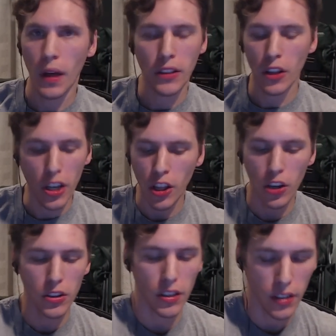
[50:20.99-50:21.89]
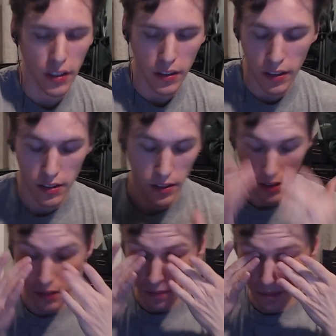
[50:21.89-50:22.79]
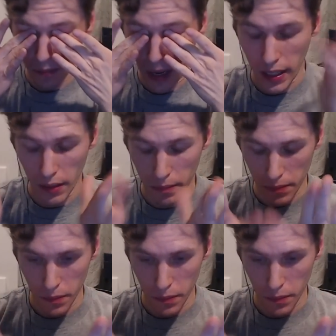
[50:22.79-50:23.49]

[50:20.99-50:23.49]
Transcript: look look look look look look. Back it up.